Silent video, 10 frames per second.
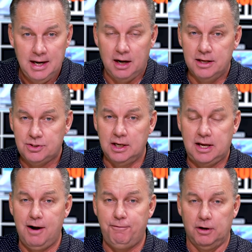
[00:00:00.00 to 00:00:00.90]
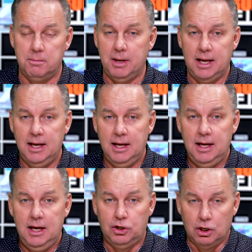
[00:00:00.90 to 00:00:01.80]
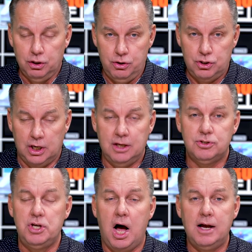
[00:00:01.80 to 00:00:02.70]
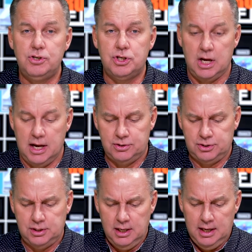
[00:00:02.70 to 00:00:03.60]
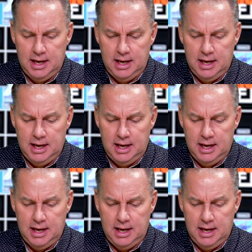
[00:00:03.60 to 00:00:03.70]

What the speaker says: Now listen carefully to me. Delusion is not just